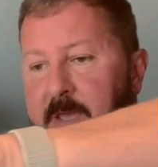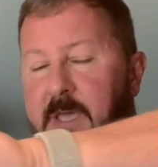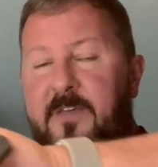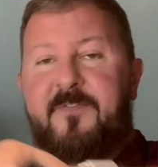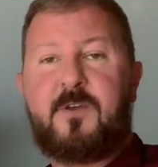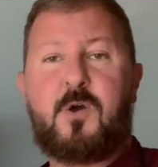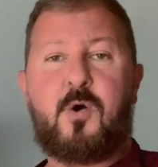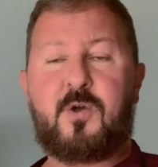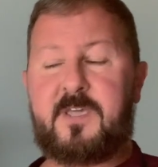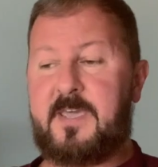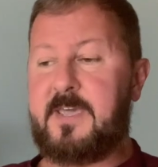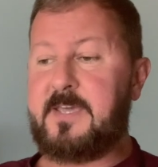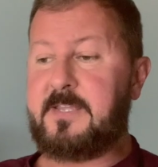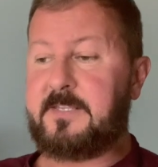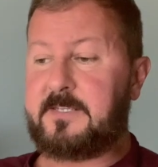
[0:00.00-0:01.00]
if you've got
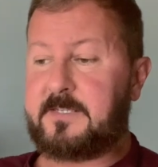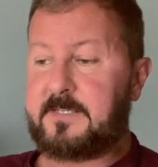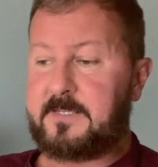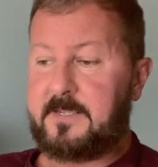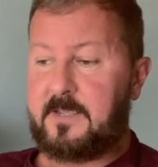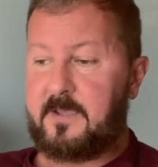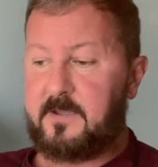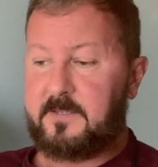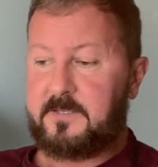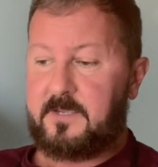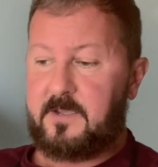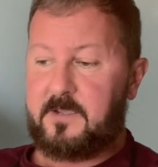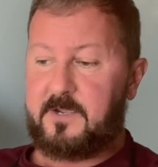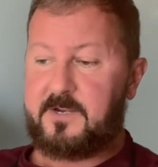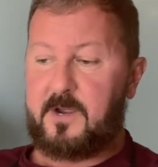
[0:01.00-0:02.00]
kids and
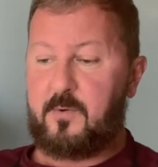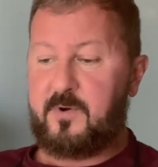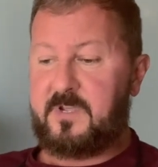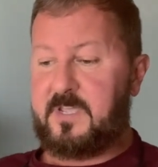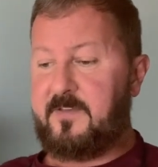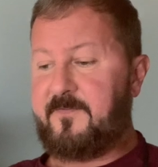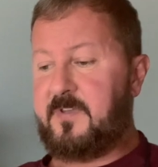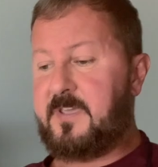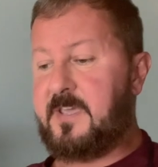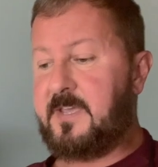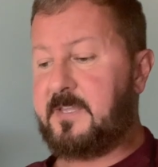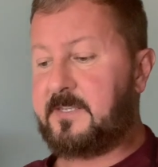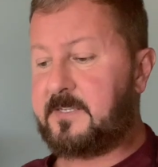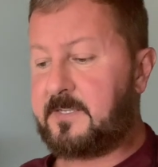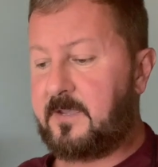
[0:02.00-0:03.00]
uh, you don't want to give your
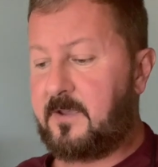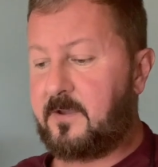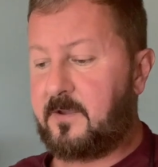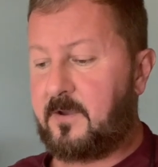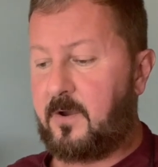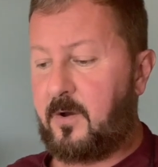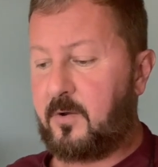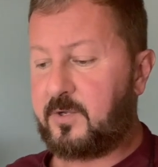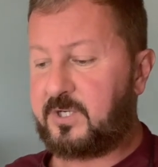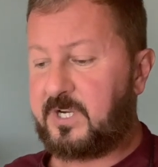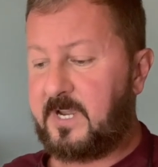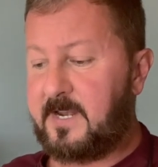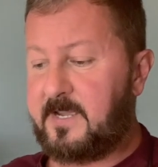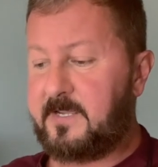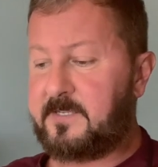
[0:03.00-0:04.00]
kids uh, hot
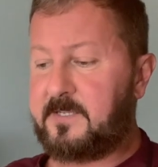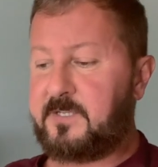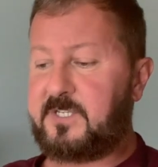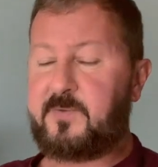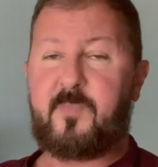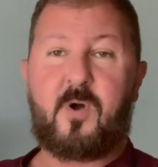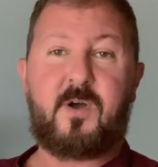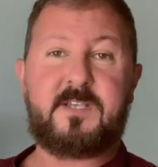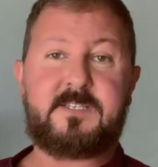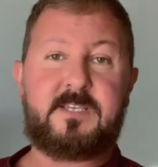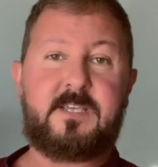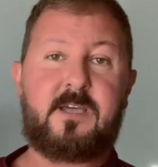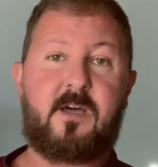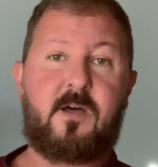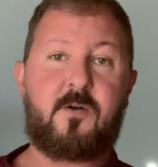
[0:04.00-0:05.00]
chilies and spicy
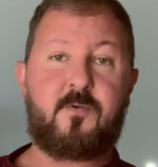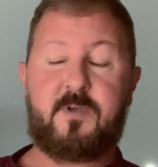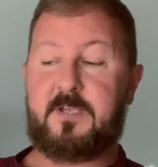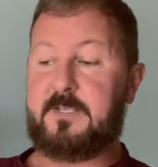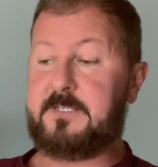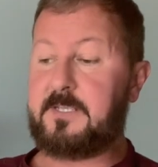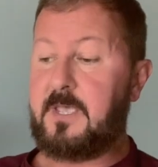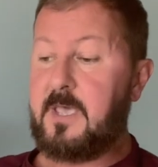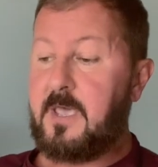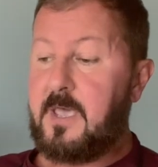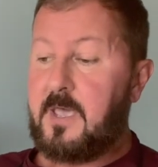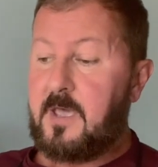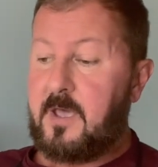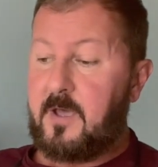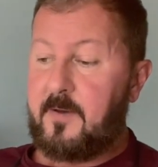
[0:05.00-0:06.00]
curries,
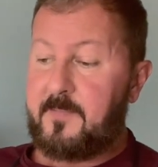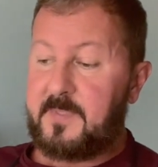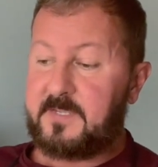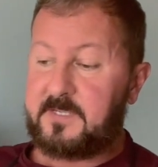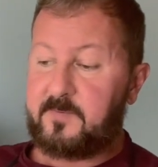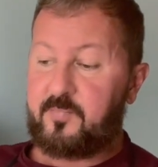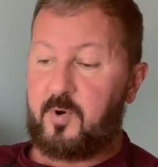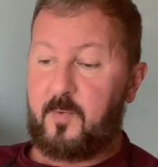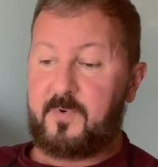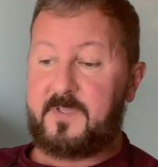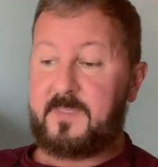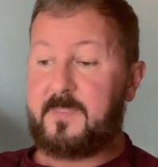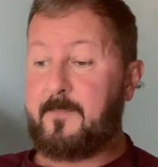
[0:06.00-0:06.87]
um, this is probably the